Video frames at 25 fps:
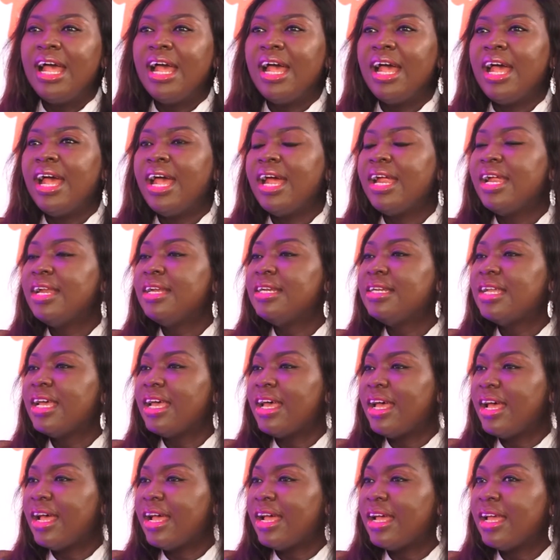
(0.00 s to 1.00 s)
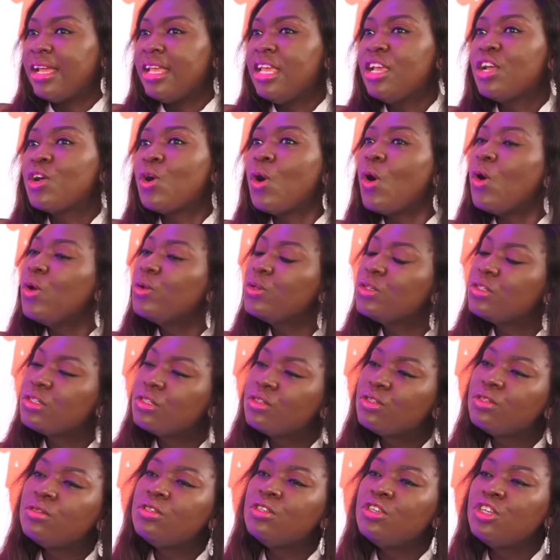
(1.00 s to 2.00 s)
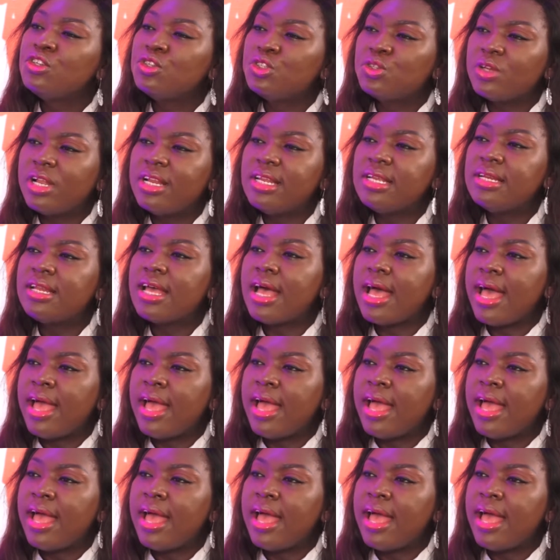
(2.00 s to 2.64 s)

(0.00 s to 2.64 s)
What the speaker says: And he called, usually,